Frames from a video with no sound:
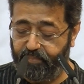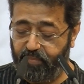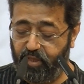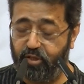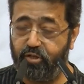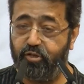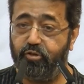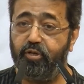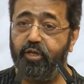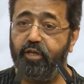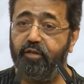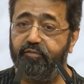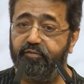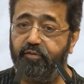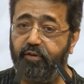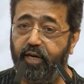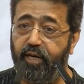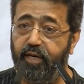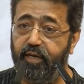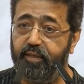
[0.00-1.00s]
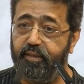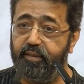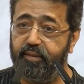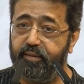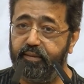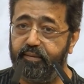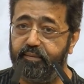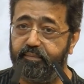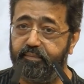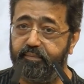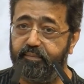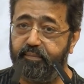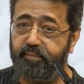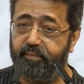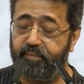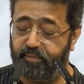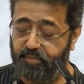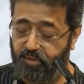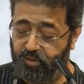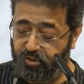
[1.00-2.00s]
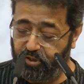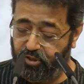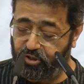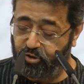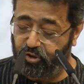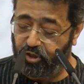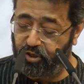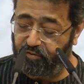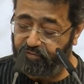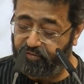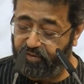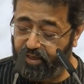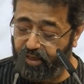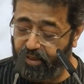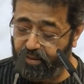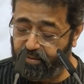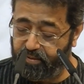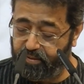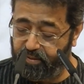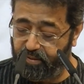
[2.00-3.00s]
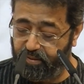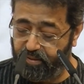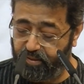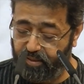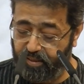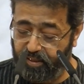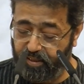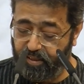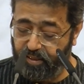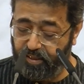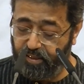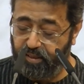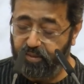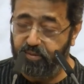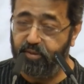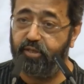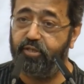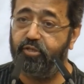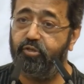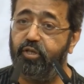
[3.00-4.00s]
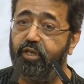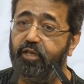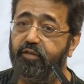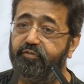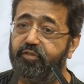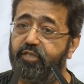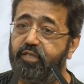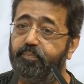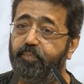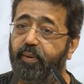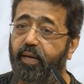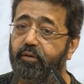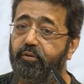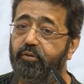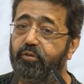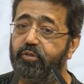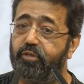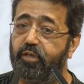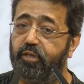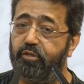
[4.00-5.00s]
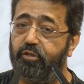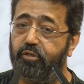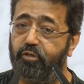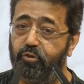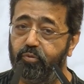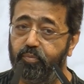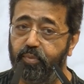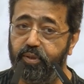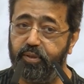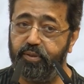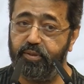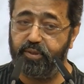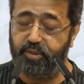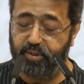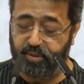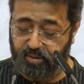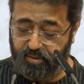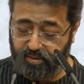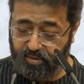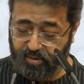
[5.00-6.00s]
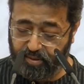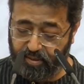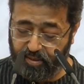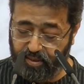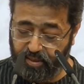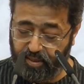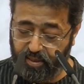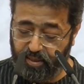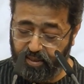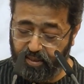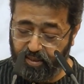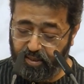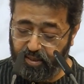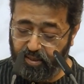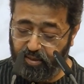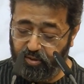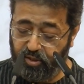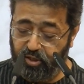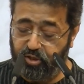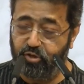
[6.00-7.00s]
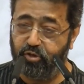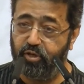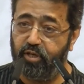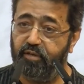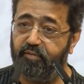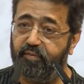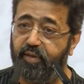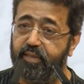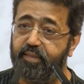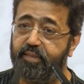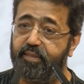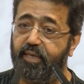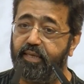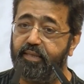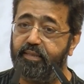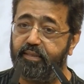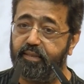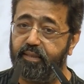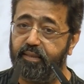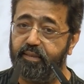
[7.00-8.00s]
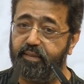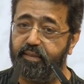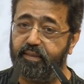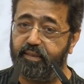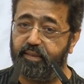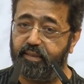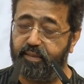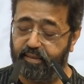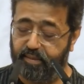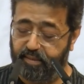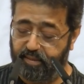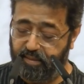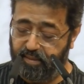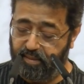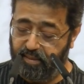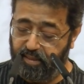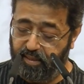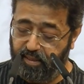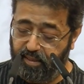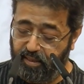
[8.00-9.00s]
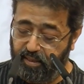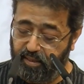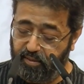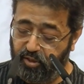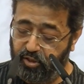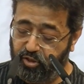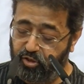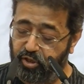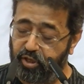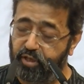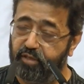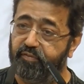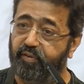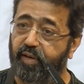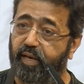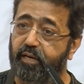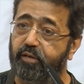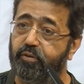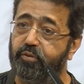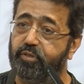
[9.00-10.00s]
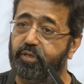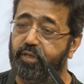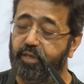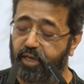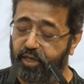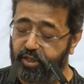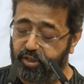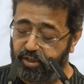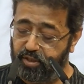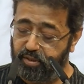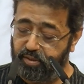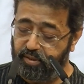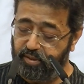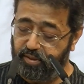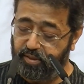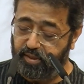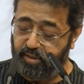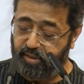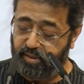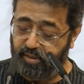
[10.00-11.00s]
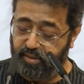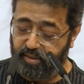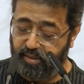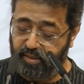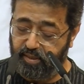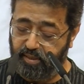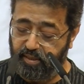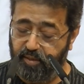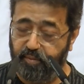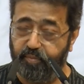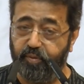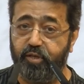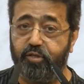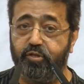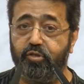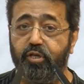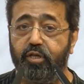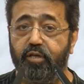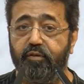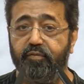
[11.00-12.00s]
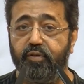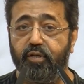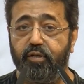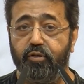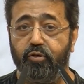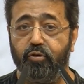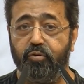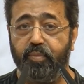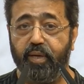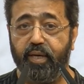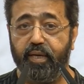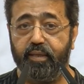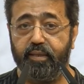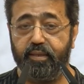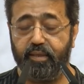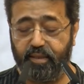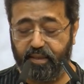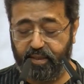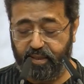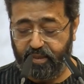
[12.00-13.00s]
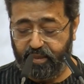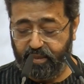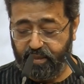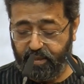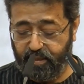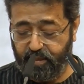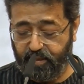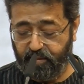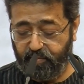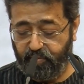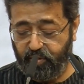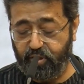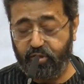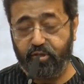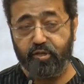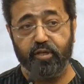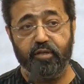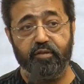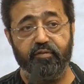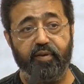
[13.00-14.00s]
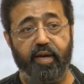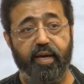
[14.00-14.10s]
The tree of rain, the tree of death, the tree of sparrows and tubers, the tree of ancestors, the tree of hallucinations, the tree of the nomad, the tree of